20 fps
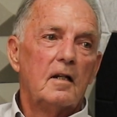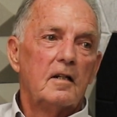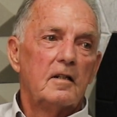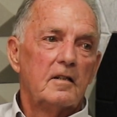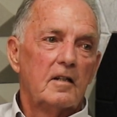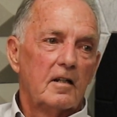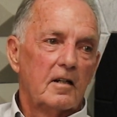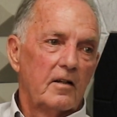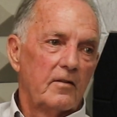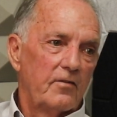
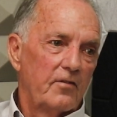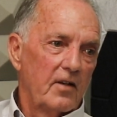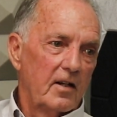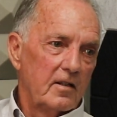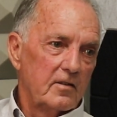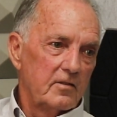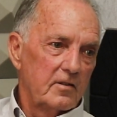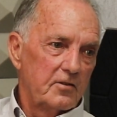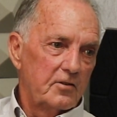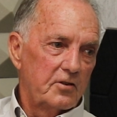Then I
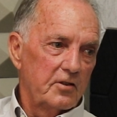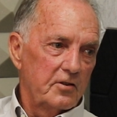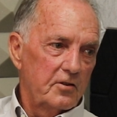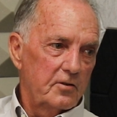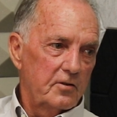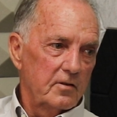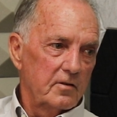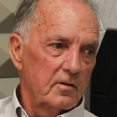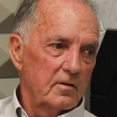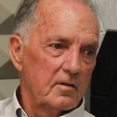found the
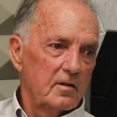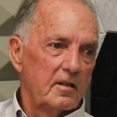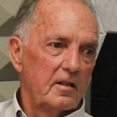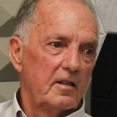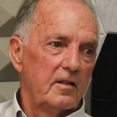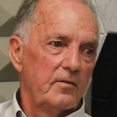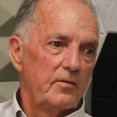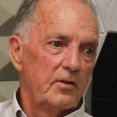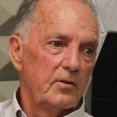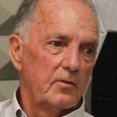sister,
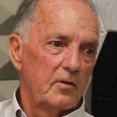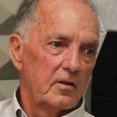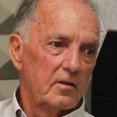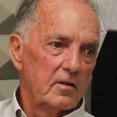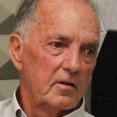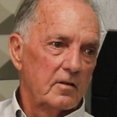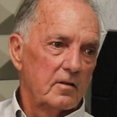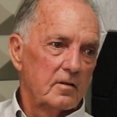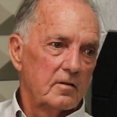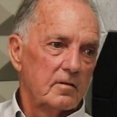interviewed
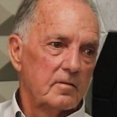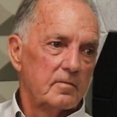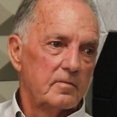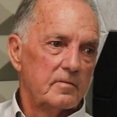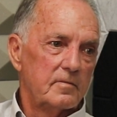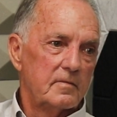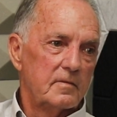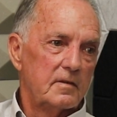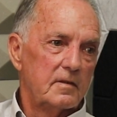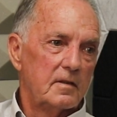her,
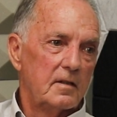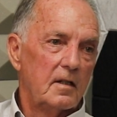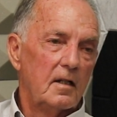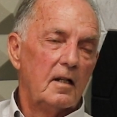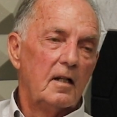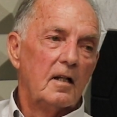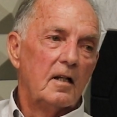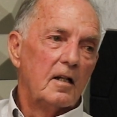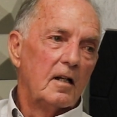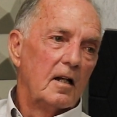
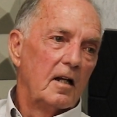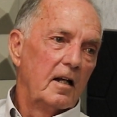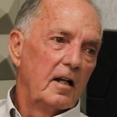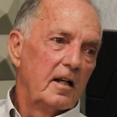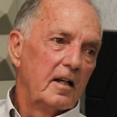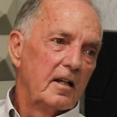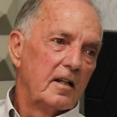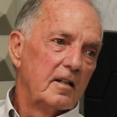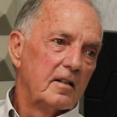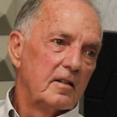
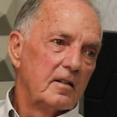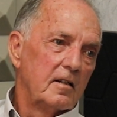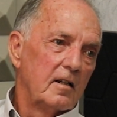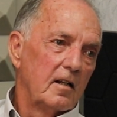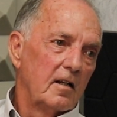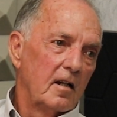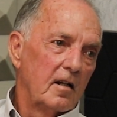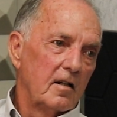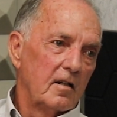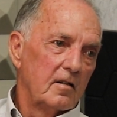and
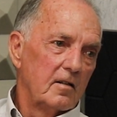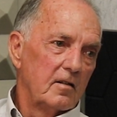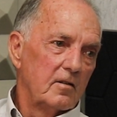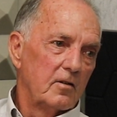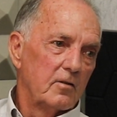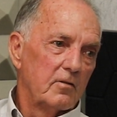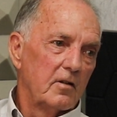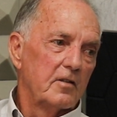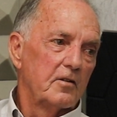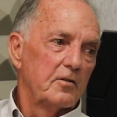
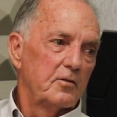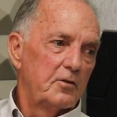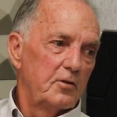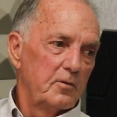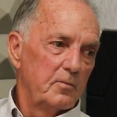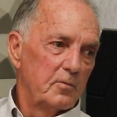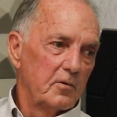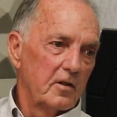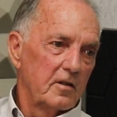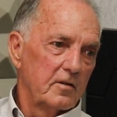her other two
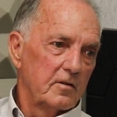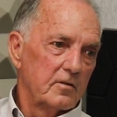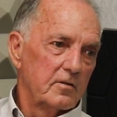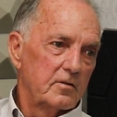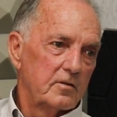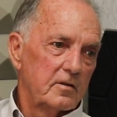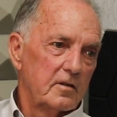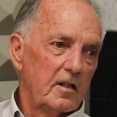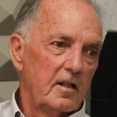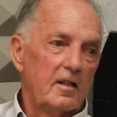
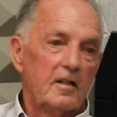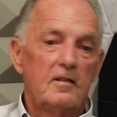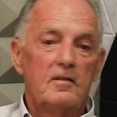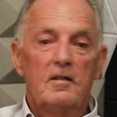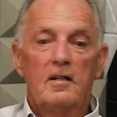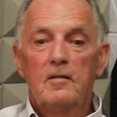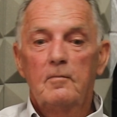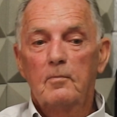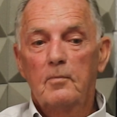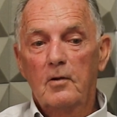brothers. And
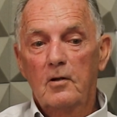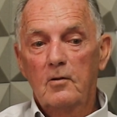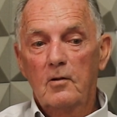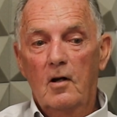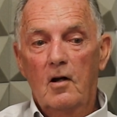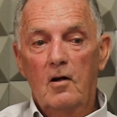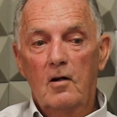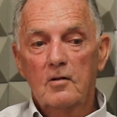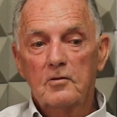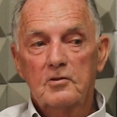they
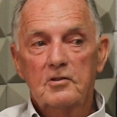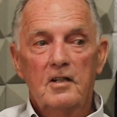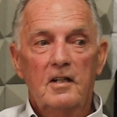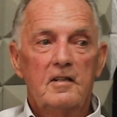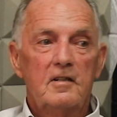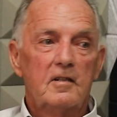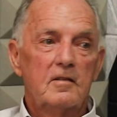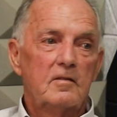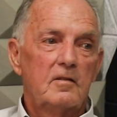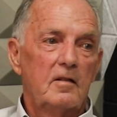both all said
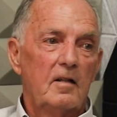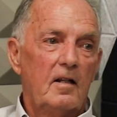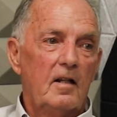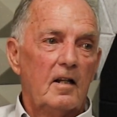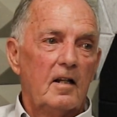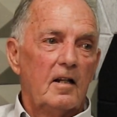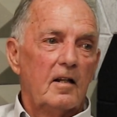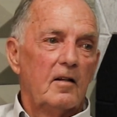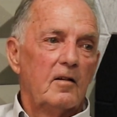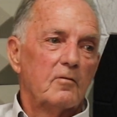that
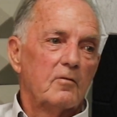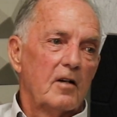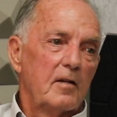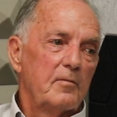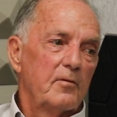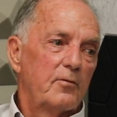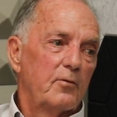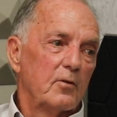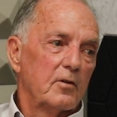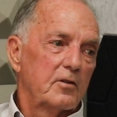right
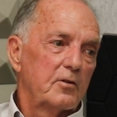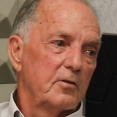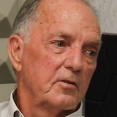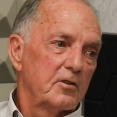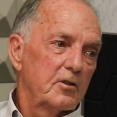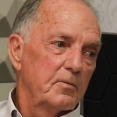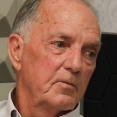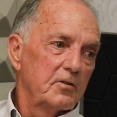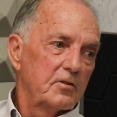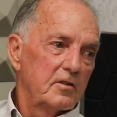before
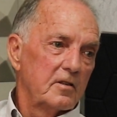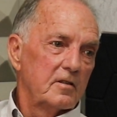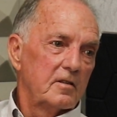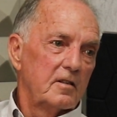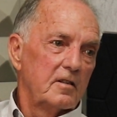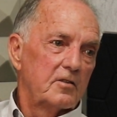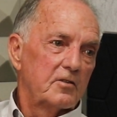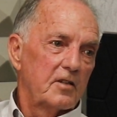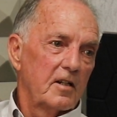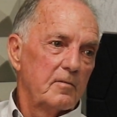Christmas in
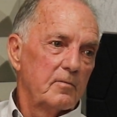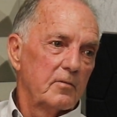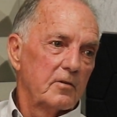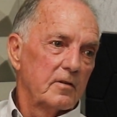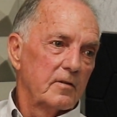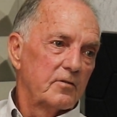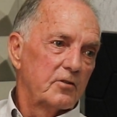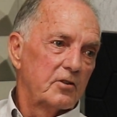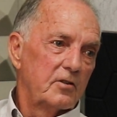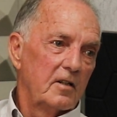December
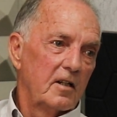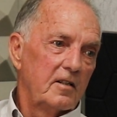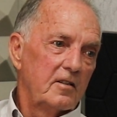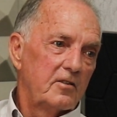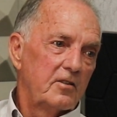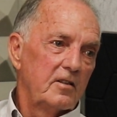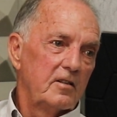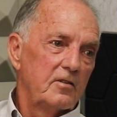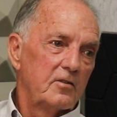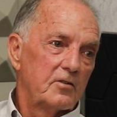of
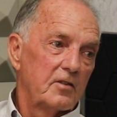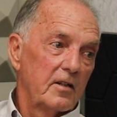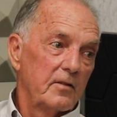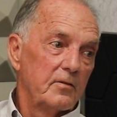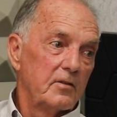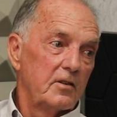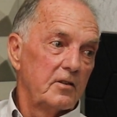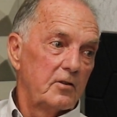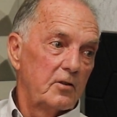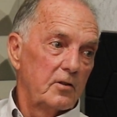
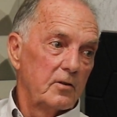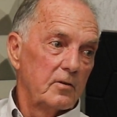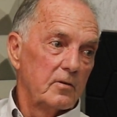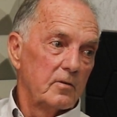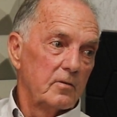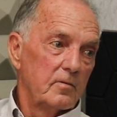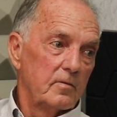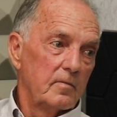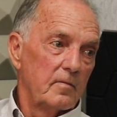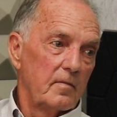
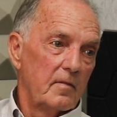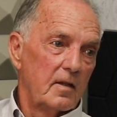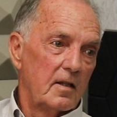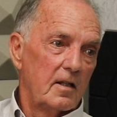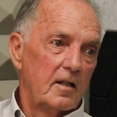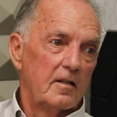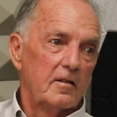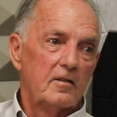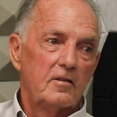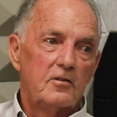1972,
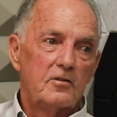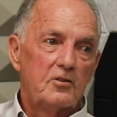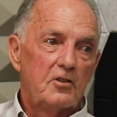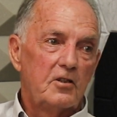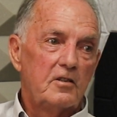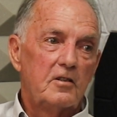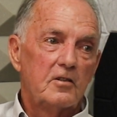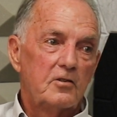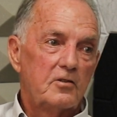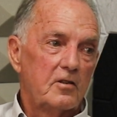
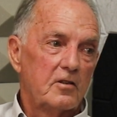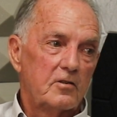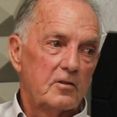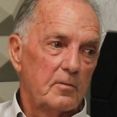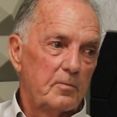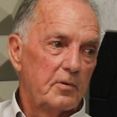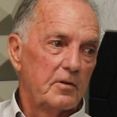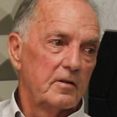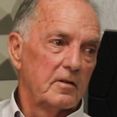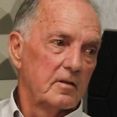she just
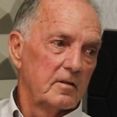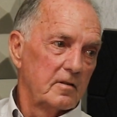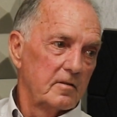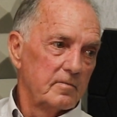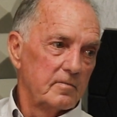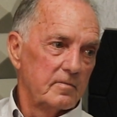disappeared.